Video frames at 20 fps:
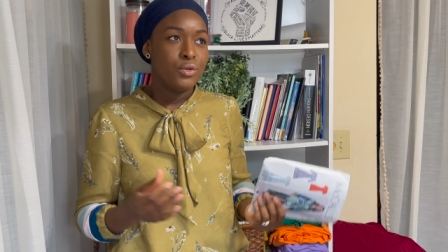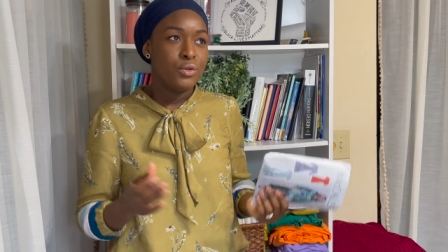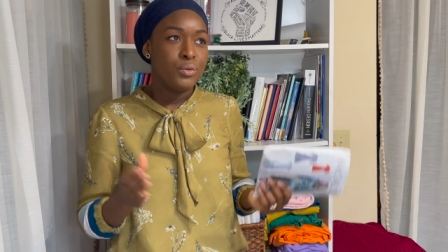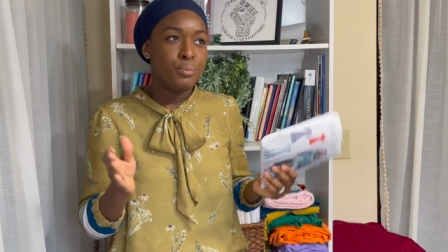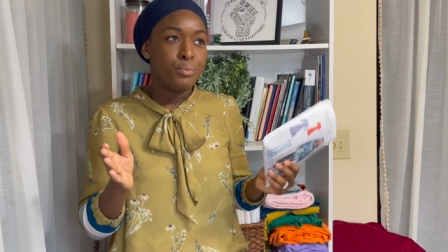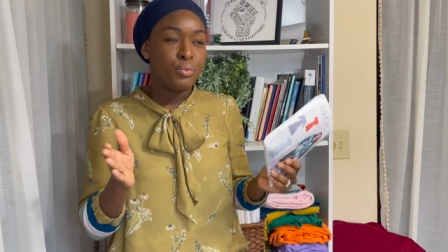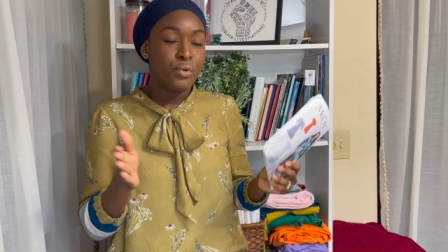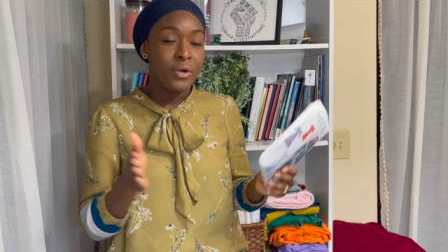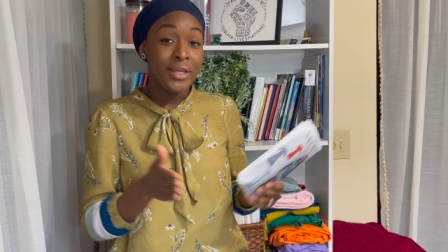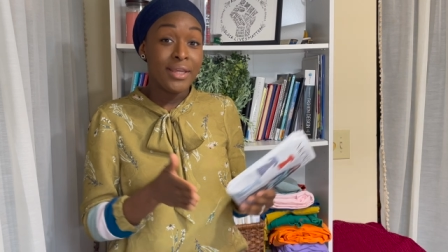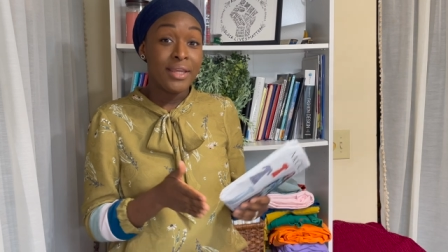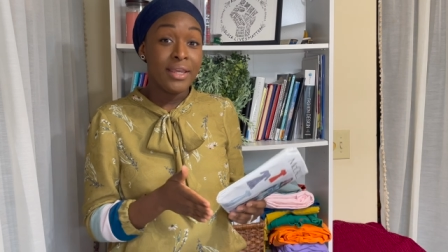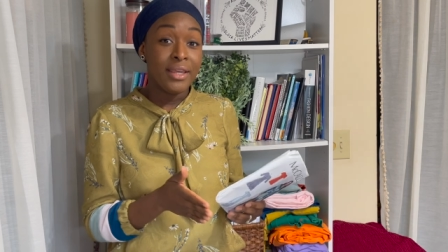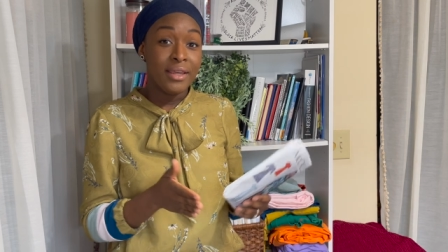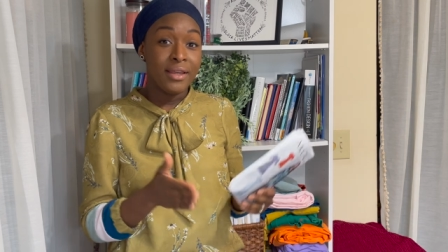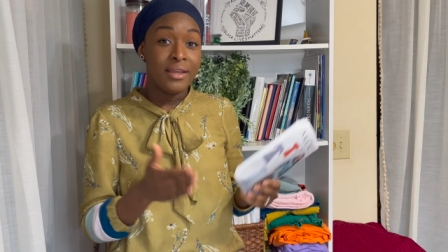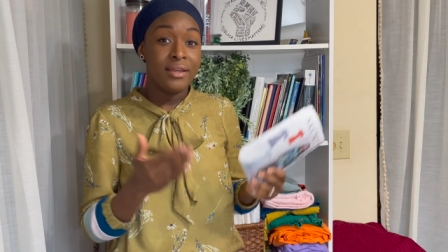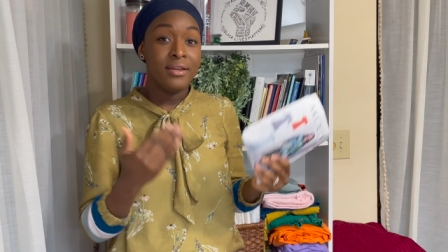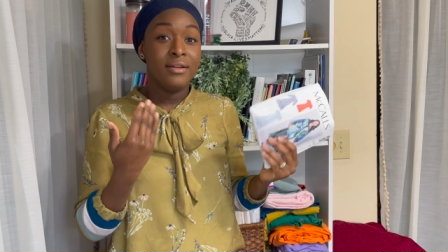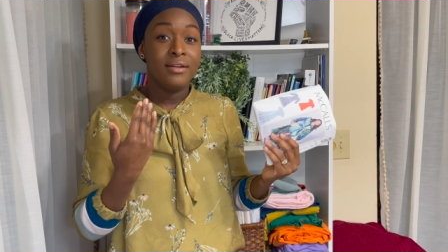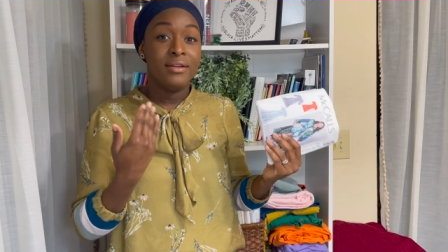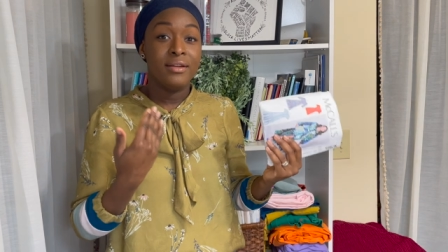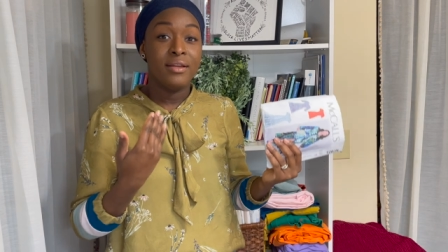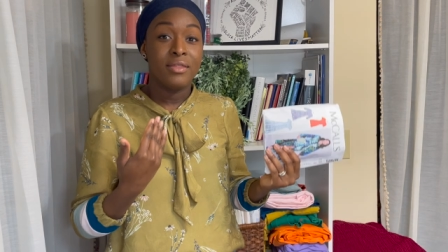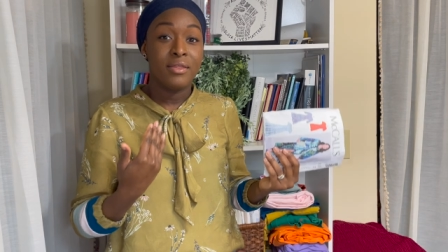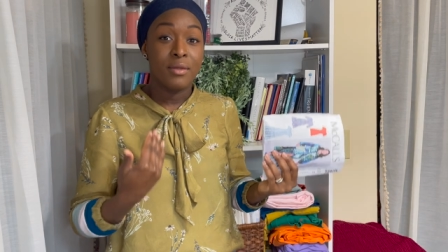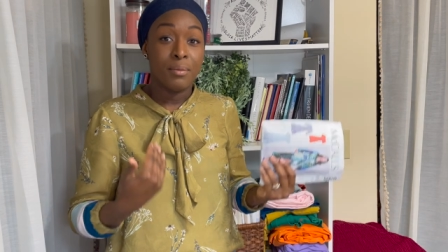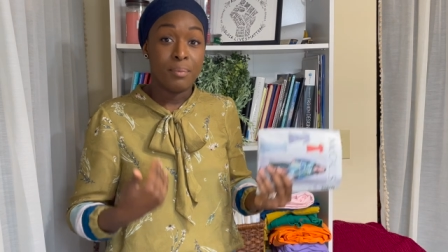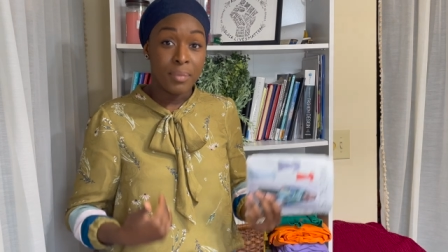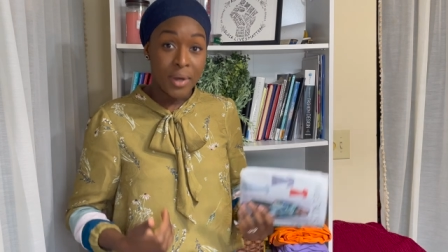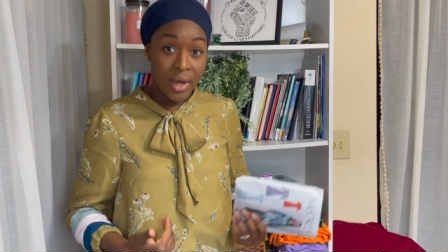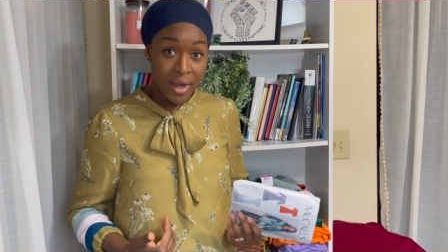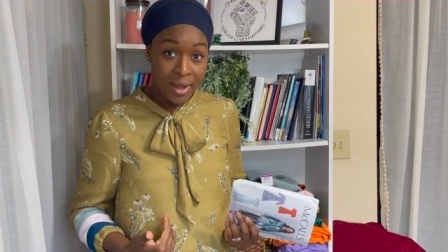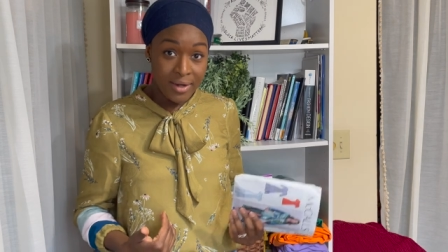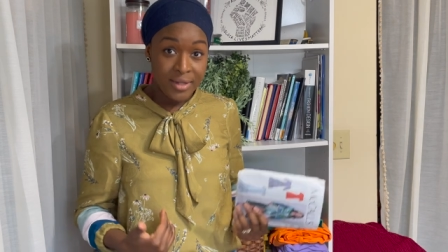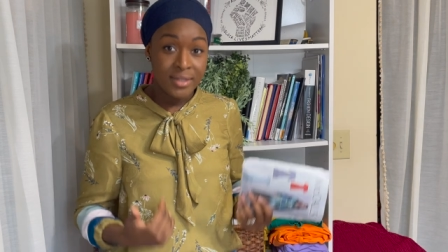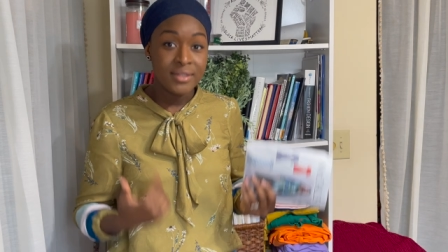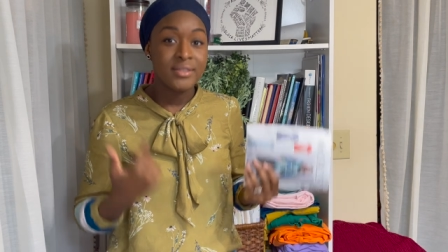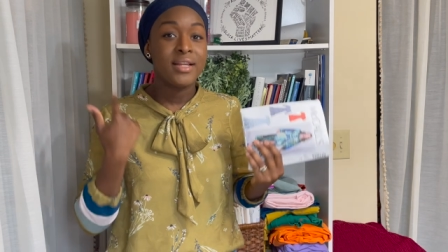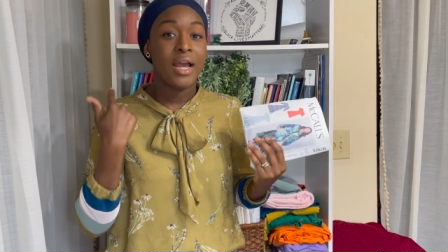bring in the
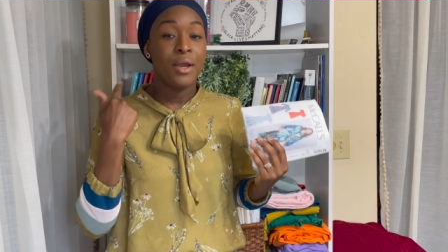bodice,